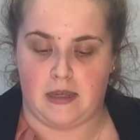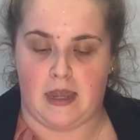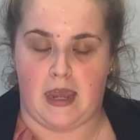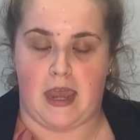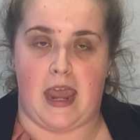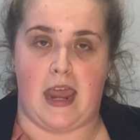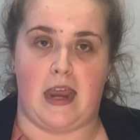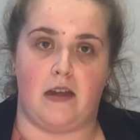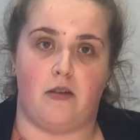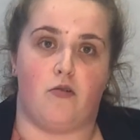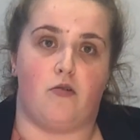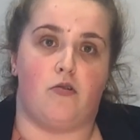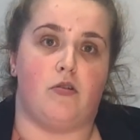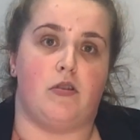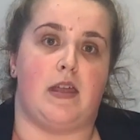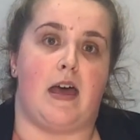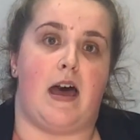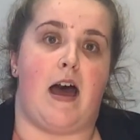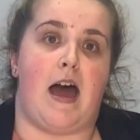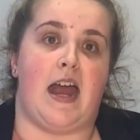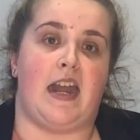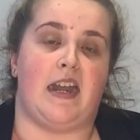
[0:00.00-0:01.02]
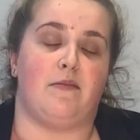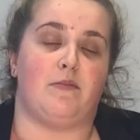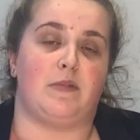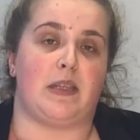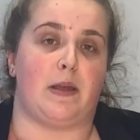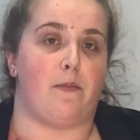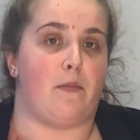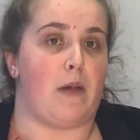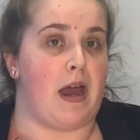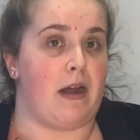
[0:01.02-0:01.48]
and all the
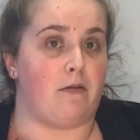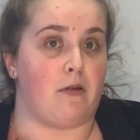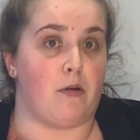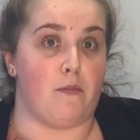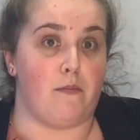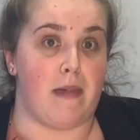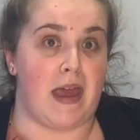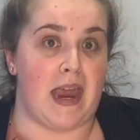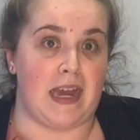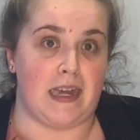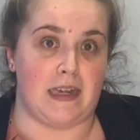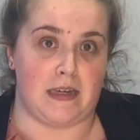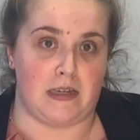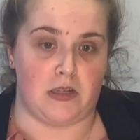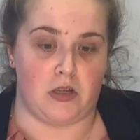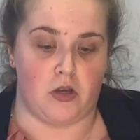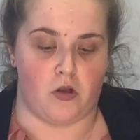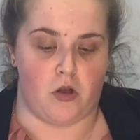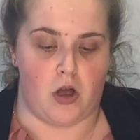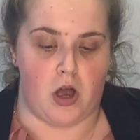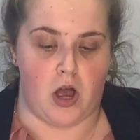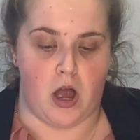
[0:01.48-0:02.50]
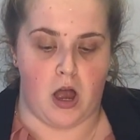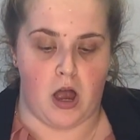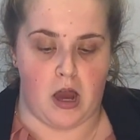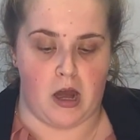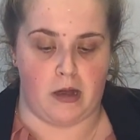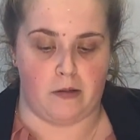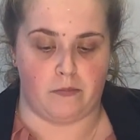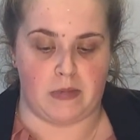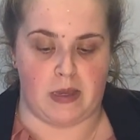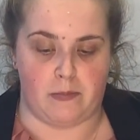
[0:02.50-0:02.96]
items that might remain in your
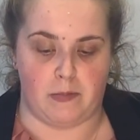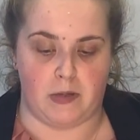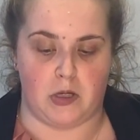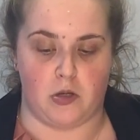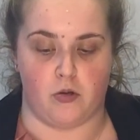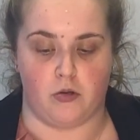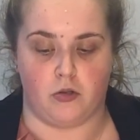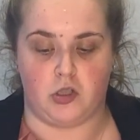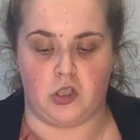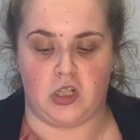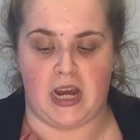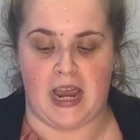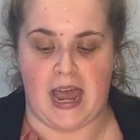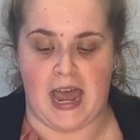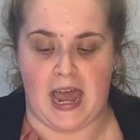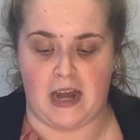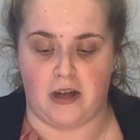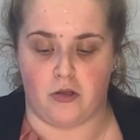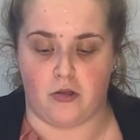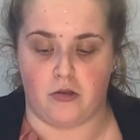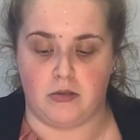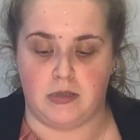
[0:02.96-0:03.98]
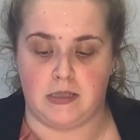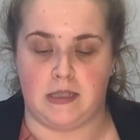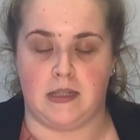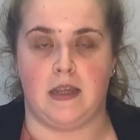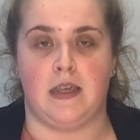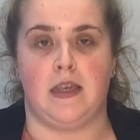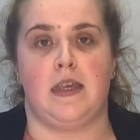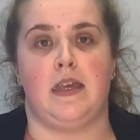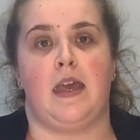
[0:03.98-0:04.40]
home that we call chattels,